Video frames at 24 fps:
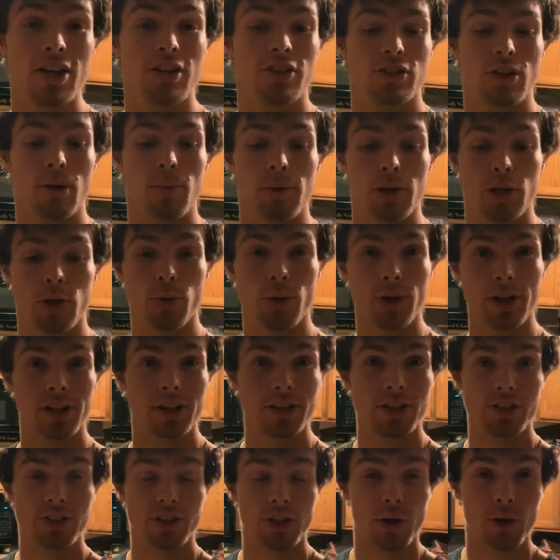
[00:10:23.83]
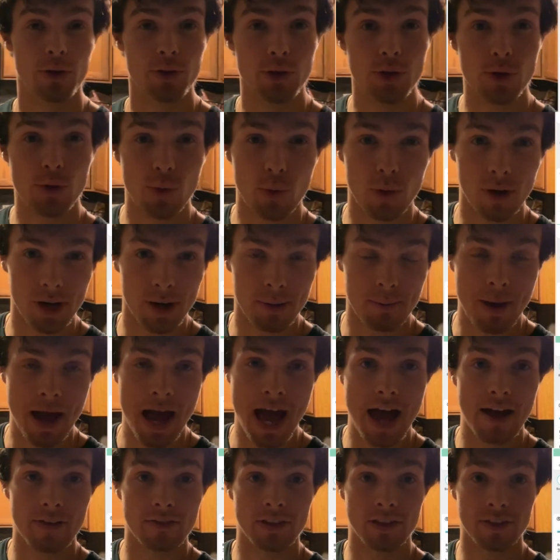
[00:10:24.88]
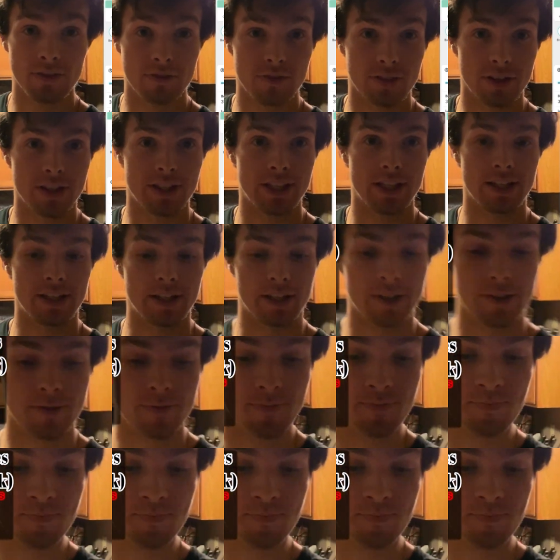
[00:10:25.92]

So I'm going to quickly show you what I'm having for dinner.